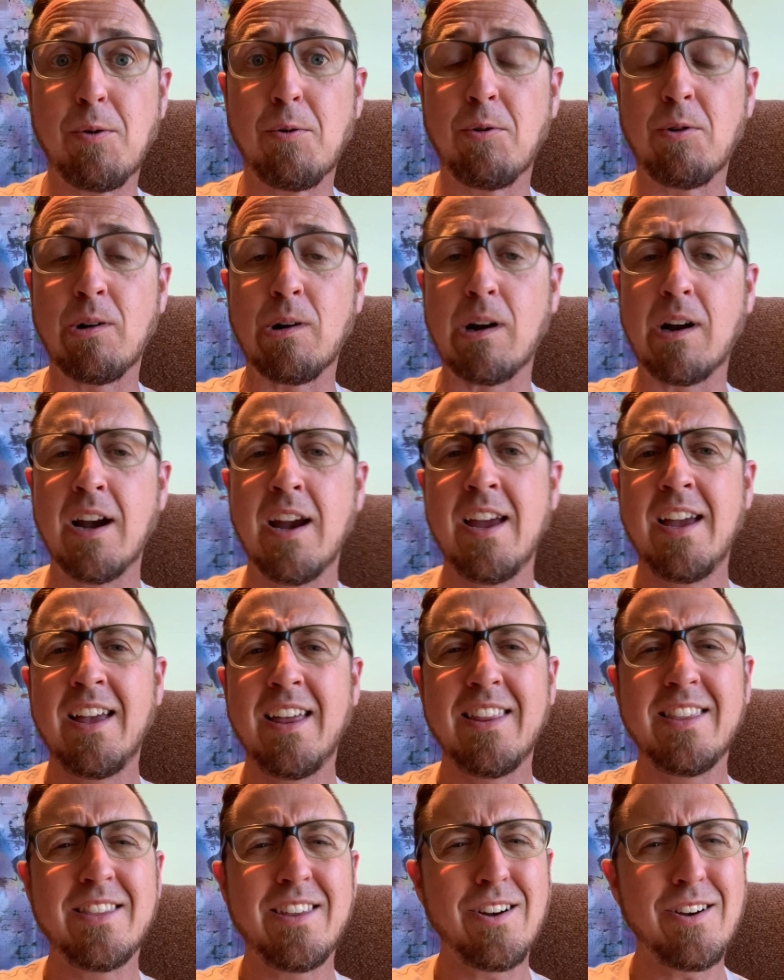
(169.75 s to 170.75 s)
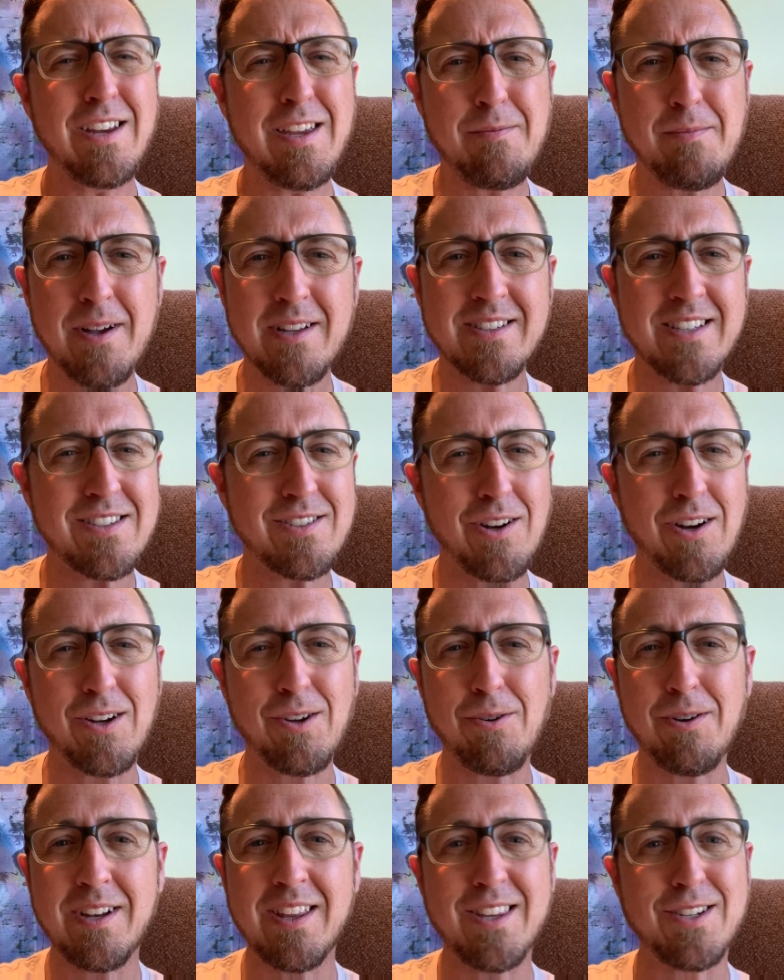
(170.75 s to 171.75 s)
or their emails have started
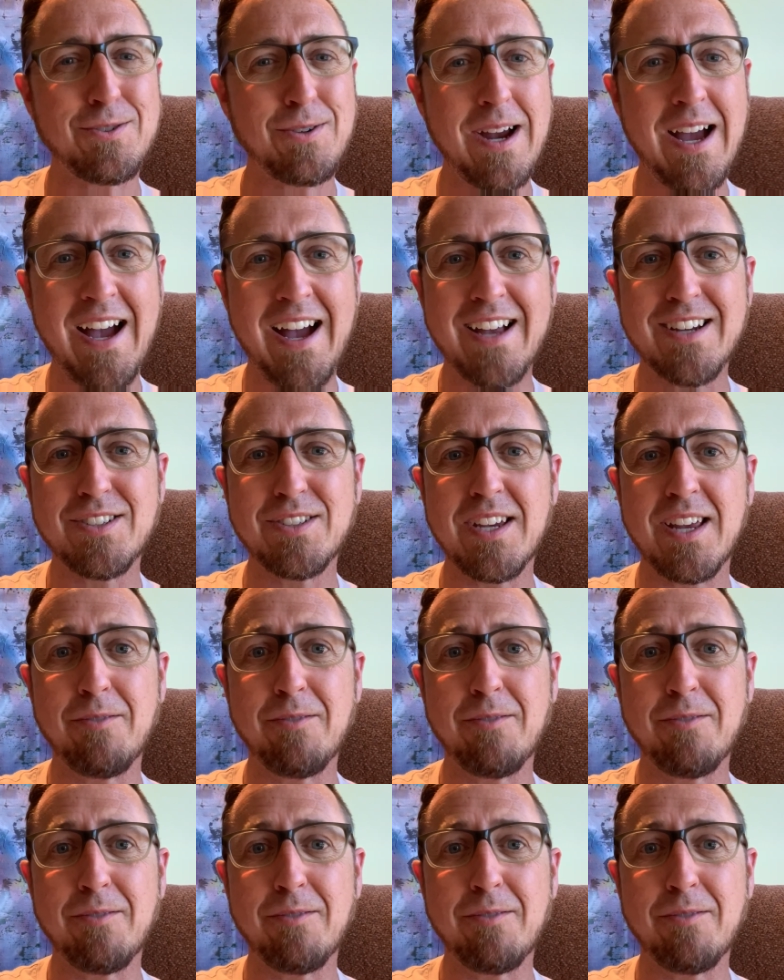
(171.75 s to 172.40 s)
going to the trash.